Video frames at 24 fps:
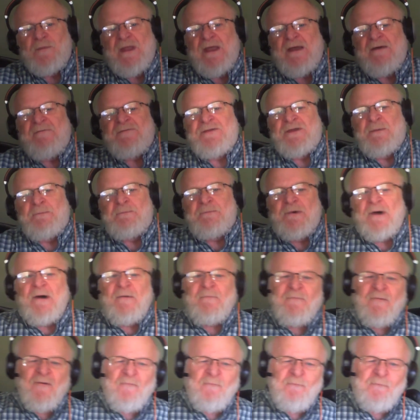if
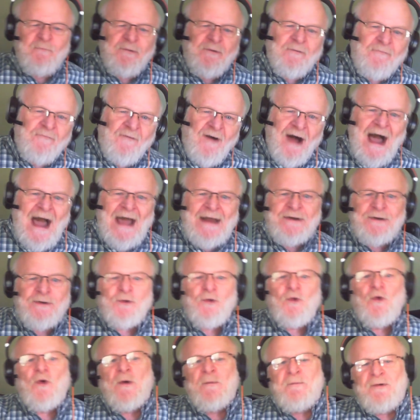a provider
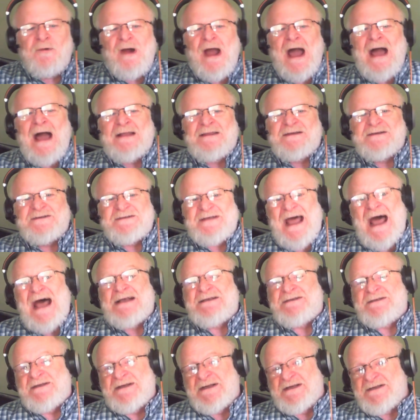or practice
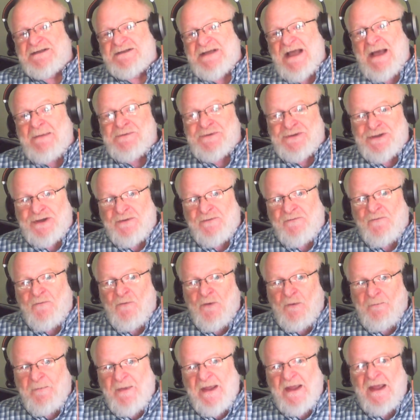has an exception
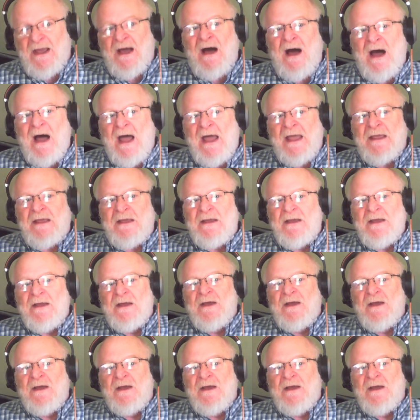for PI,